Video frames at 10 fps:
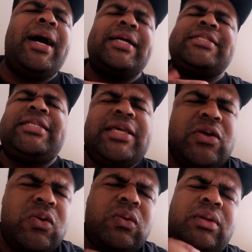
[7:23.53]

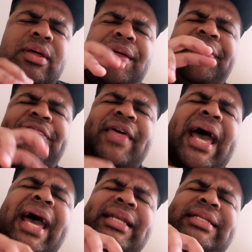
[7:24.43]
Until
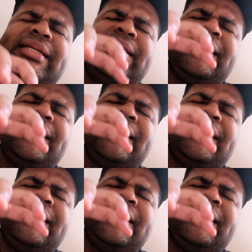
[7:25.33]
that